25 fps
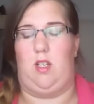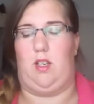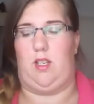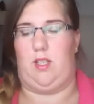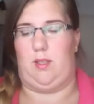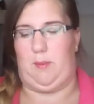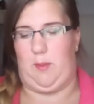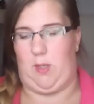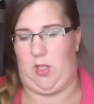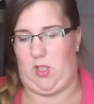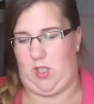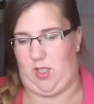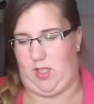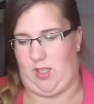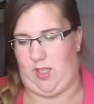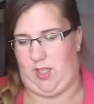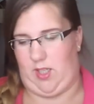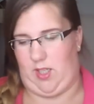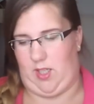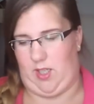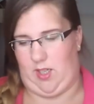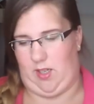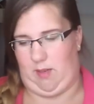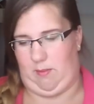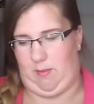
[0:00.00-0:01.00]

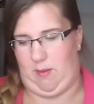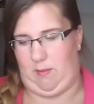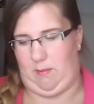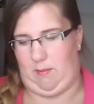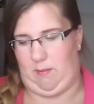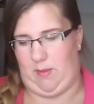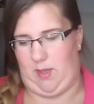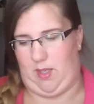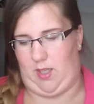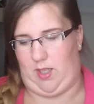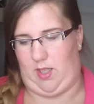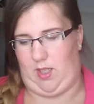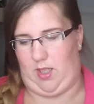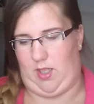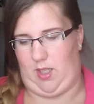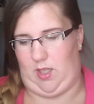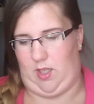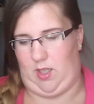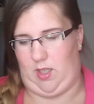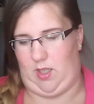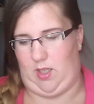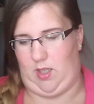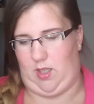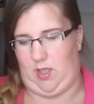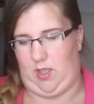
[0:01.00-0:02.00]
Especially, I've been
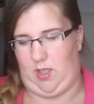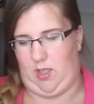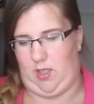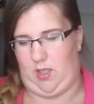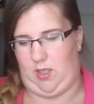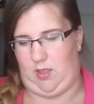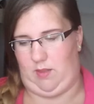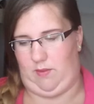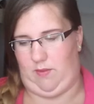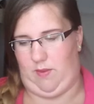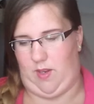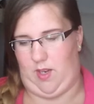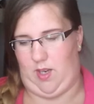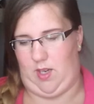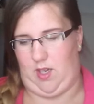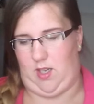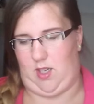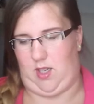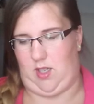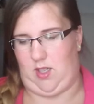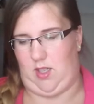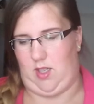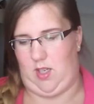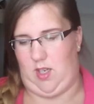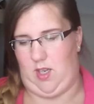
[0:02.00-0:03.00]
making, let's find
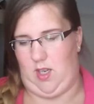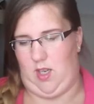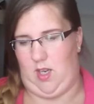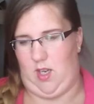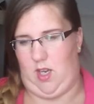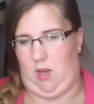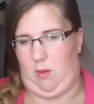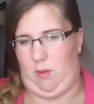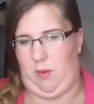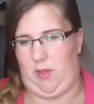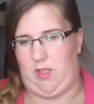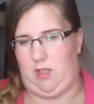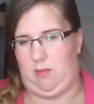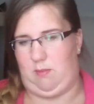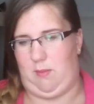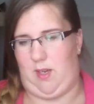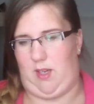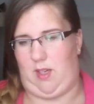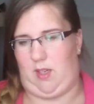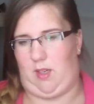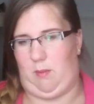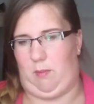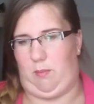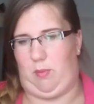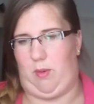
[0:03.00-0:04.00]
it, I wanted to
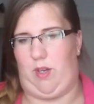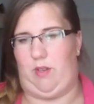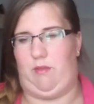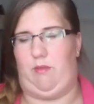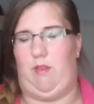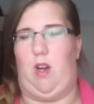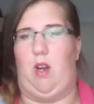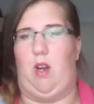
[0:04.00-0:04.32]
make bread